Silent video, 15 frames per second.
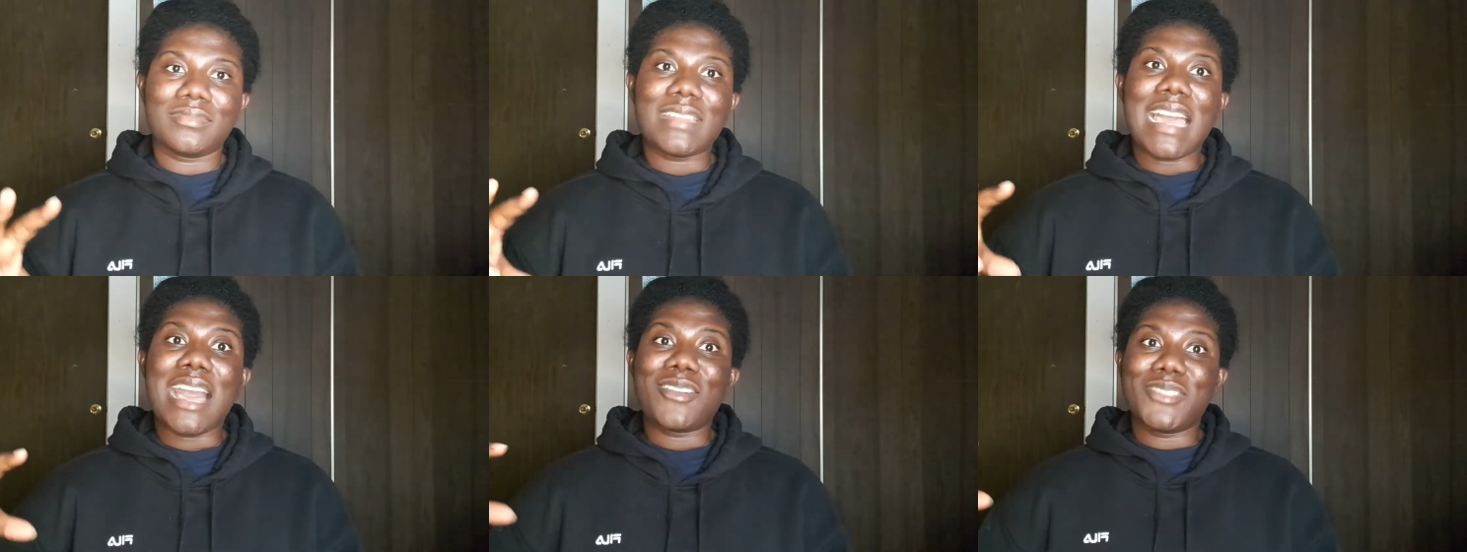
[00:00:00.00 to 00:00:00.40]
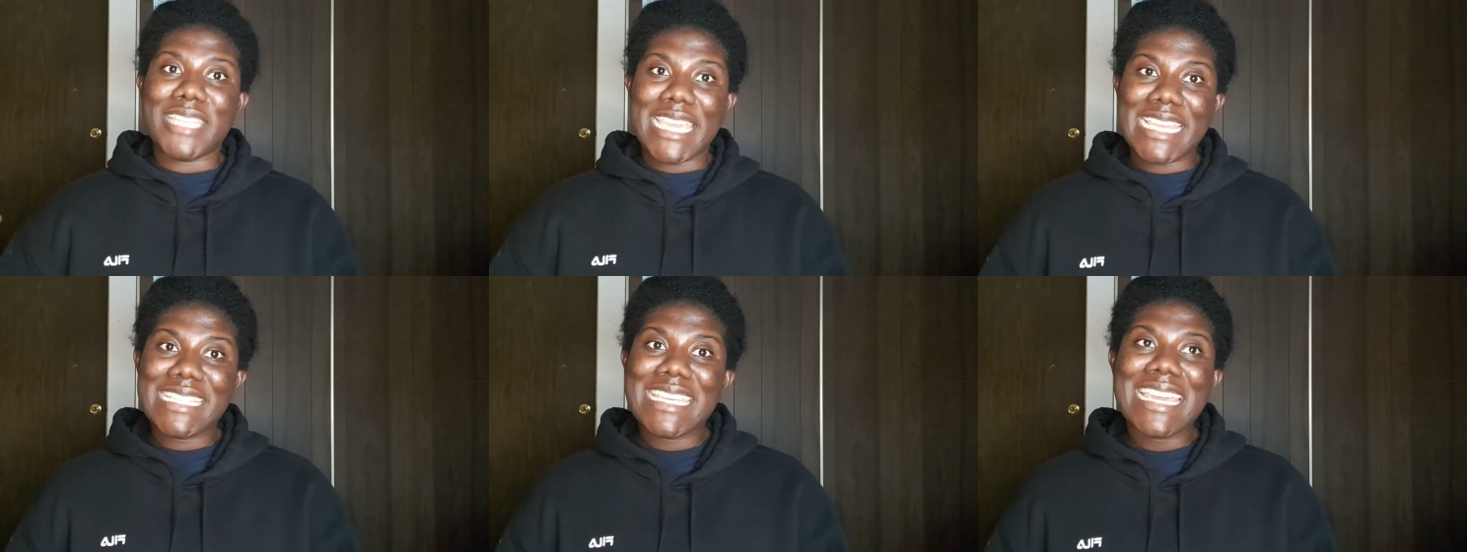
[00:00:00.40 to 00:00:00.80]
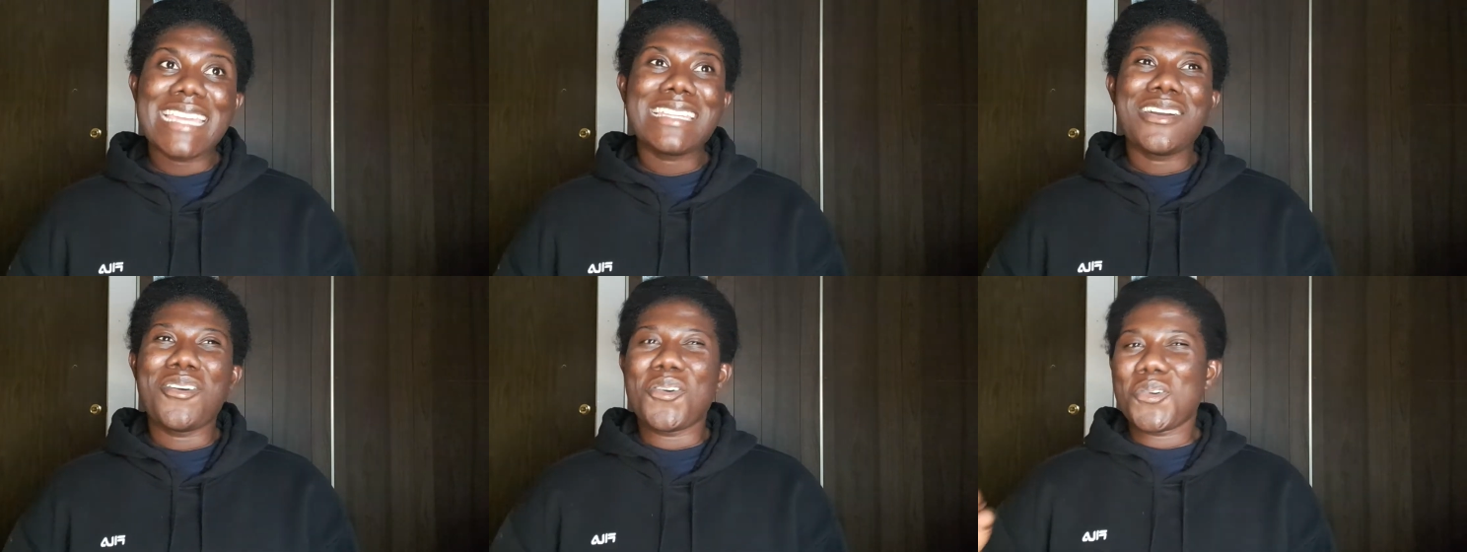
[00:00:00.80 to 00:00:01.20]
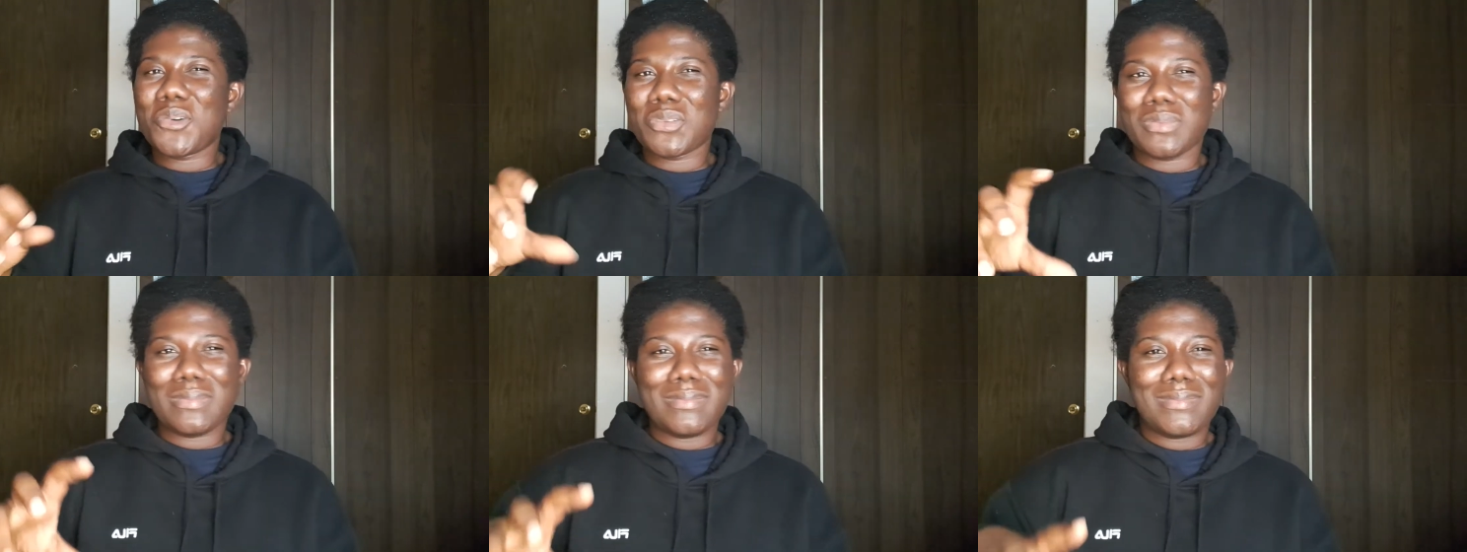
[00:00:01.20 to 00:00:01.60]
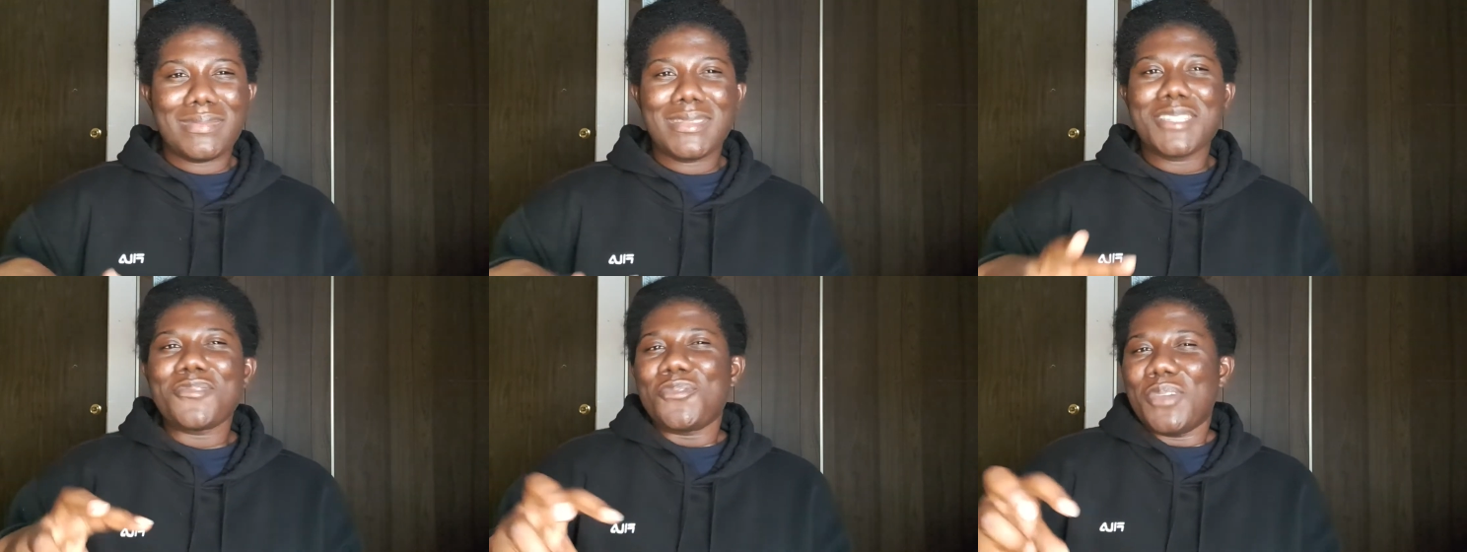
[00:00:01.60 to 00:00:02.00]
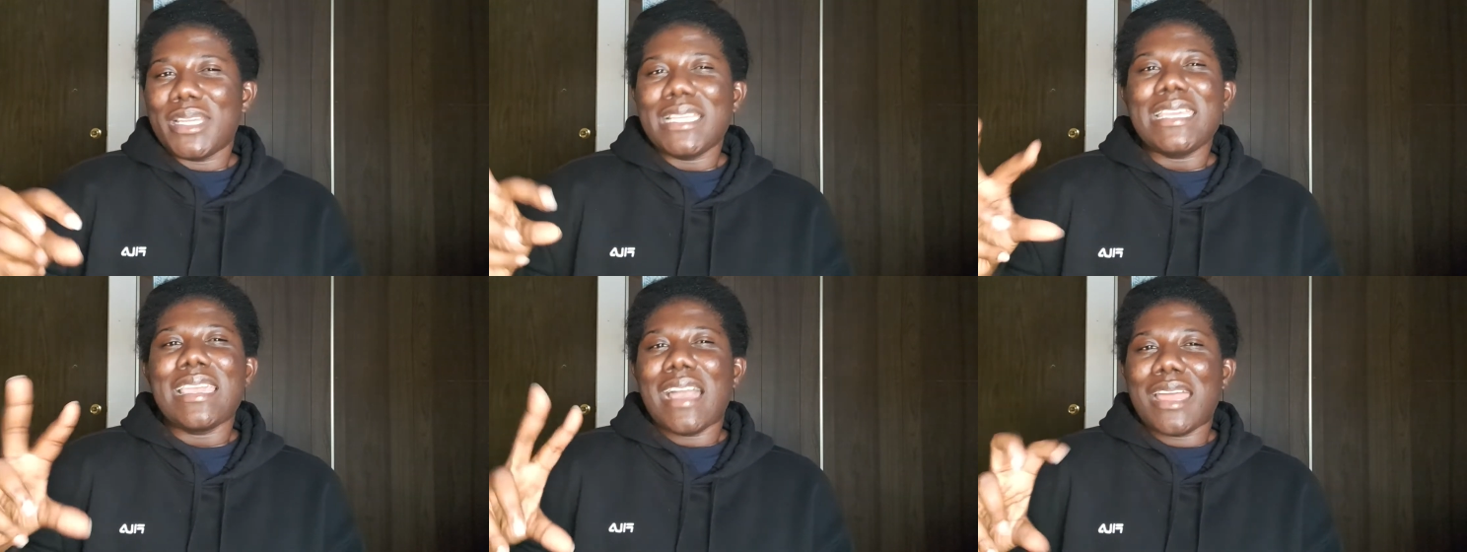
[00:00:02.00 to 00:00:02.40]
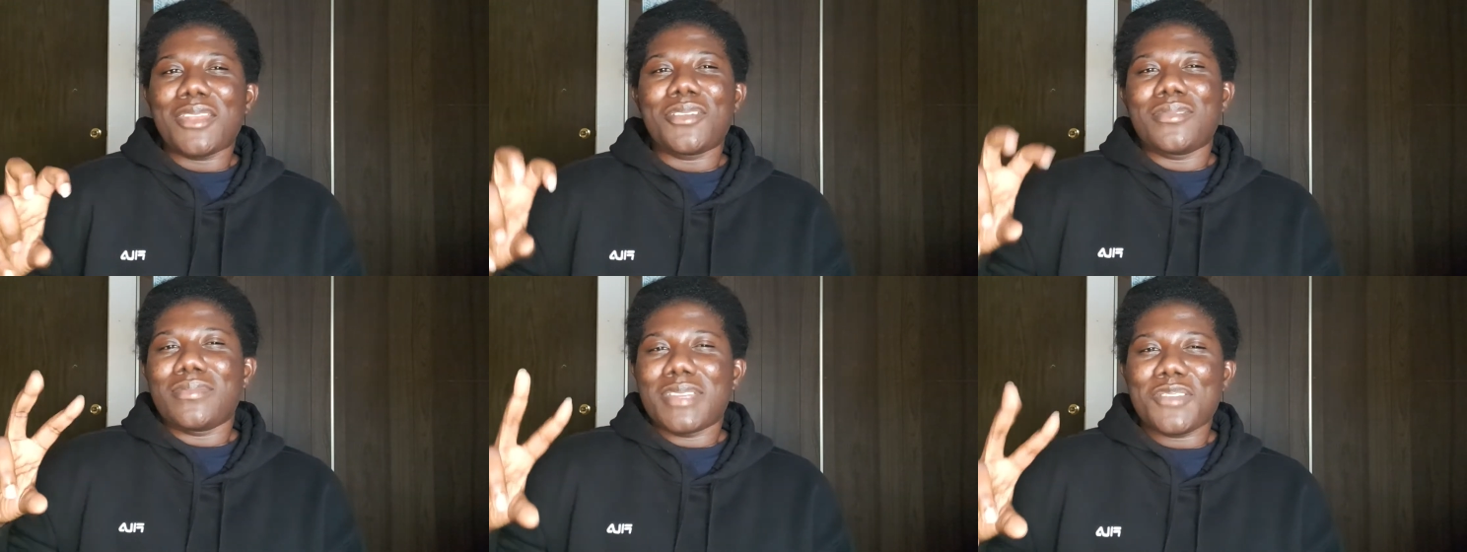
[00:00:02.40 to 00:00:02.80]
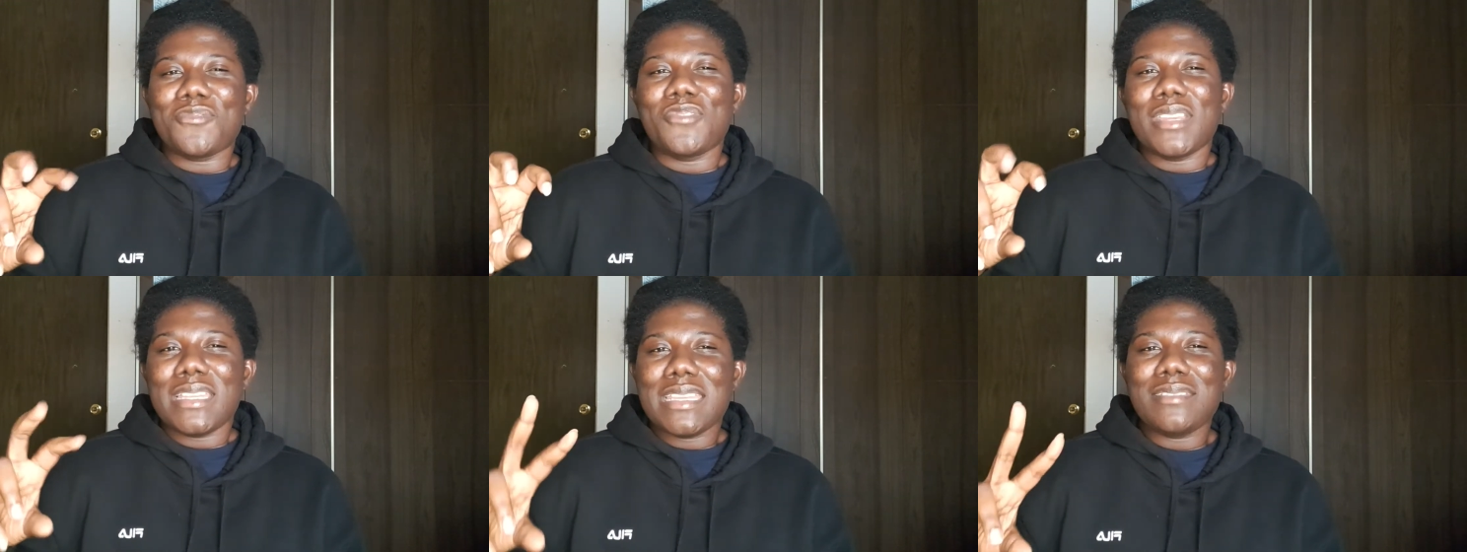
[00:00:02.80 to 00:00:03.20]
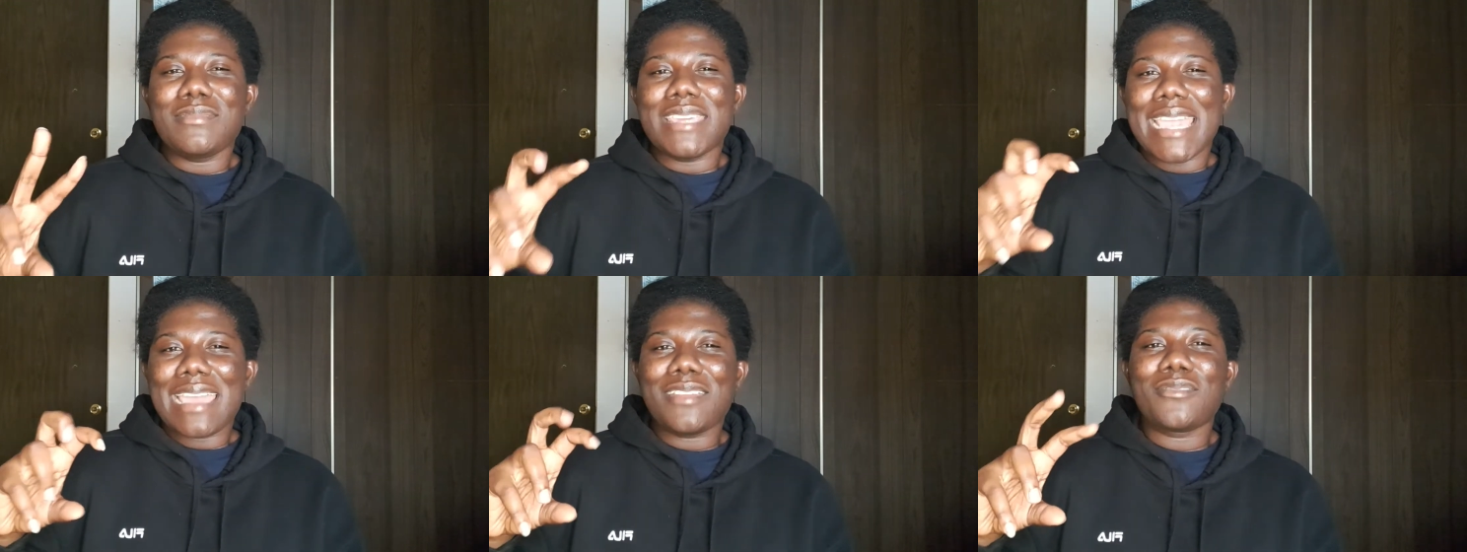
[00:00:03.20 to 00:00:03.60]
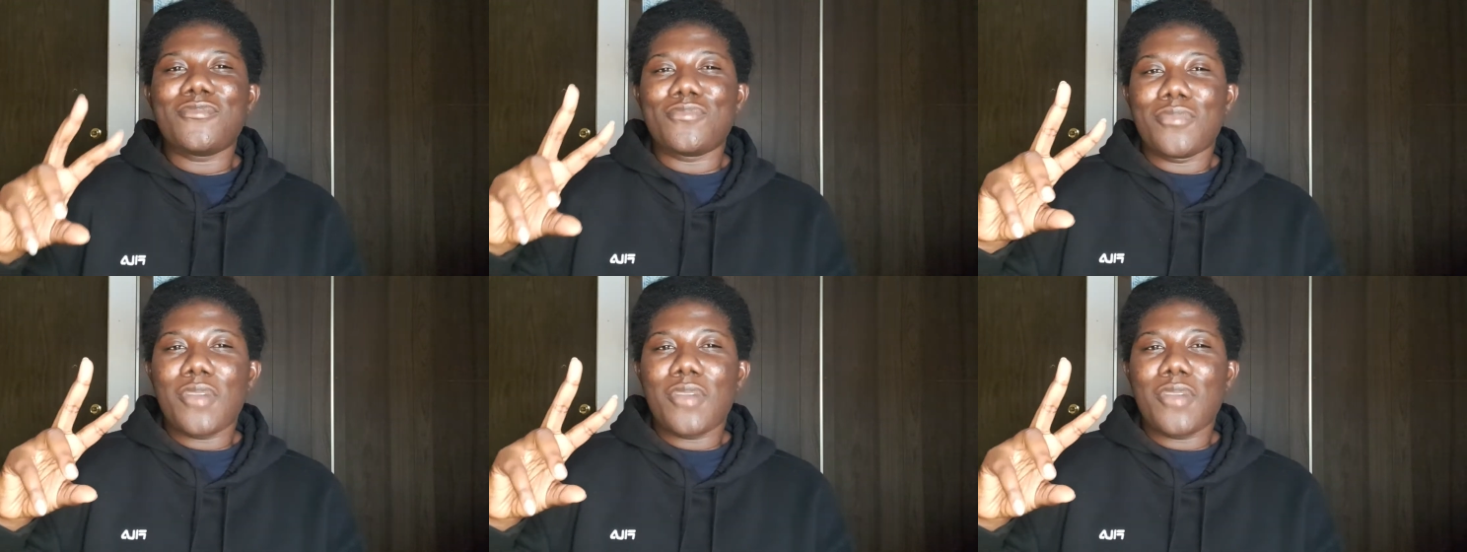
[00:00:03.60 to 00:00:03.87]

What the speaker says: outdated, or they really get